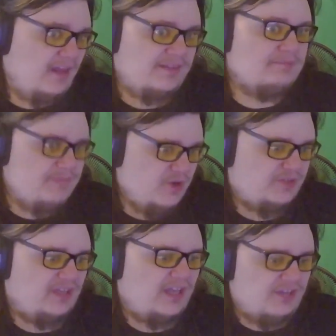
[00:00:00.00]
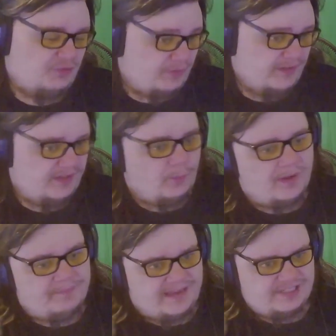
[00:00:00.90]
the music is really what
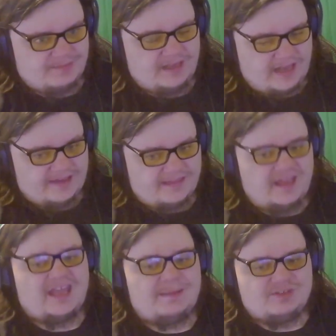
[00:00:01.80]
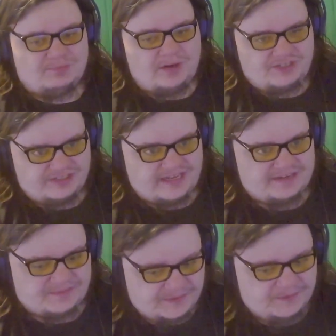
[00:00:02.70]
makes me like that game as much as I
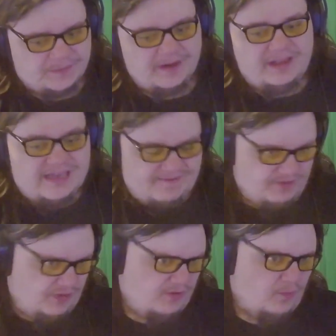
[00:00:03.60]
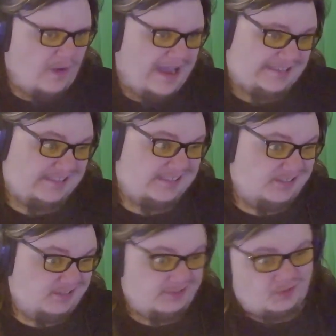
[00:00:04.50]
do, even though I still
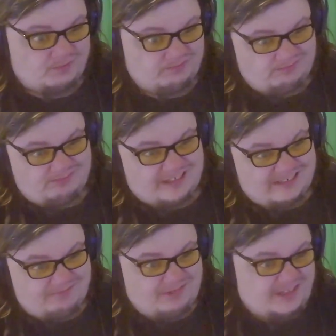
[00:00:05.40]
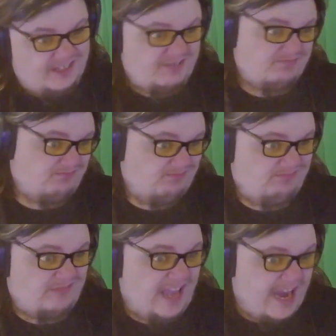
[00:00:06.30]
don't really
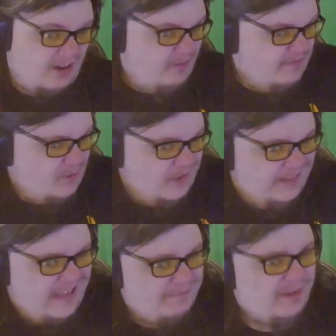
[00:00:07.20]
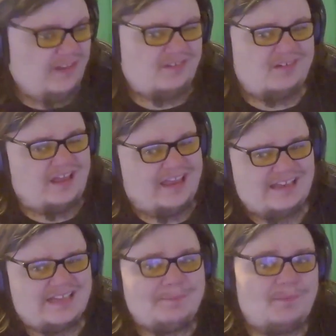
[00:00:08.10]
care for it that much. I guess
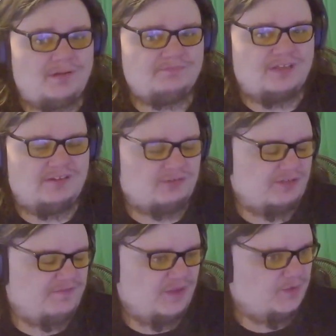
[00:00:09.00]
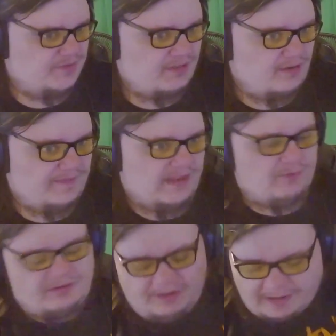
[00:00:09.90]
I'm a little confused on that one.
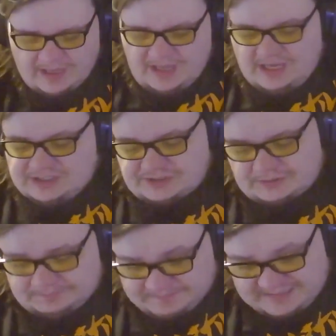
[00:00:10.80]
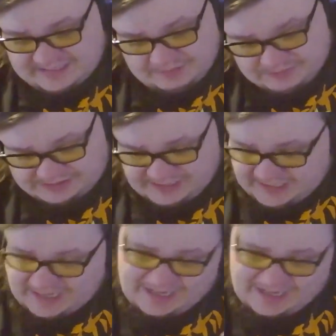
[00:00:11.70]
Anyway, so as I was saying, I got